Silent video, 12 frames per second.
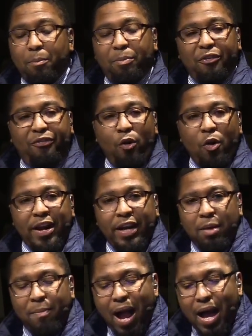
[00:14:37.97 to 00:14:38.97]
Before
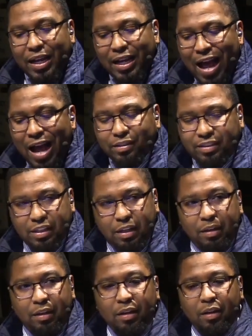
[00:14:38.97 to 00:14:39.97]
anybody in our
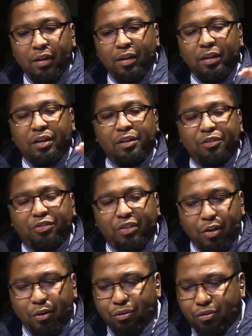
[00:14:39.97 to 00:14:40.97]
city
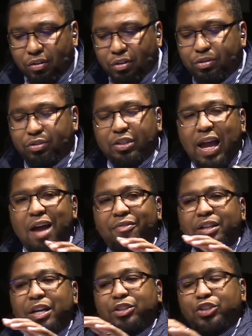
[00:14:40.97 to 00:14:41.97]
considers
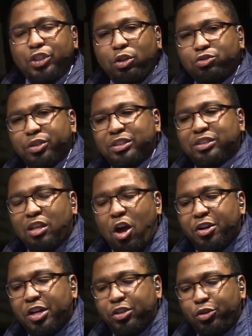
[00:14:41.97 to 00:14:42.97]
having their children
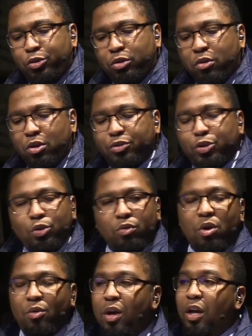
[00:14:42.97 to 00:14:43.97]
slaughtered in utero,
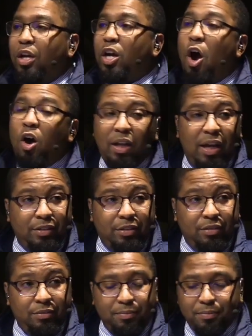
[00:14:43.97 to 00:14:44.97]
utero, call
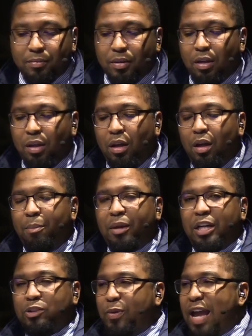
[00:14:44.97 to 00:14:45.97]
us.
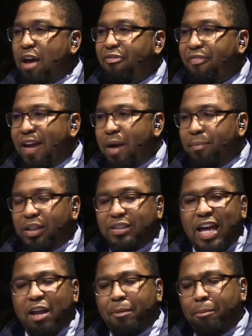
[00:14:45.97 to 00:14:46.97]
Because we have families
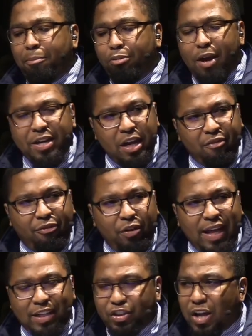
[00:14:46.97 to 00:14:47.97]
that have been praying for
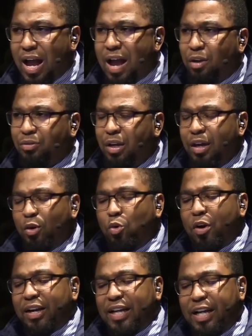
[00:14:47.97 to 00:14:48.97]
that child,
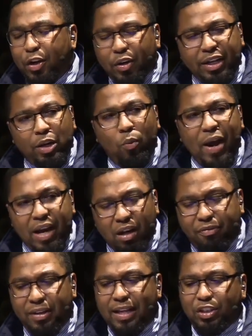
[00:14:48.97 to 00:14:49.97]
who are eagerly awaiting
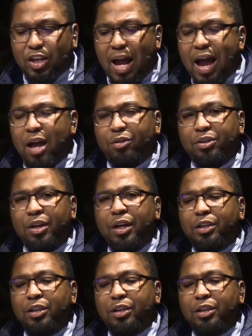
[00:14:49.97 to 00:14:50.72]
for that child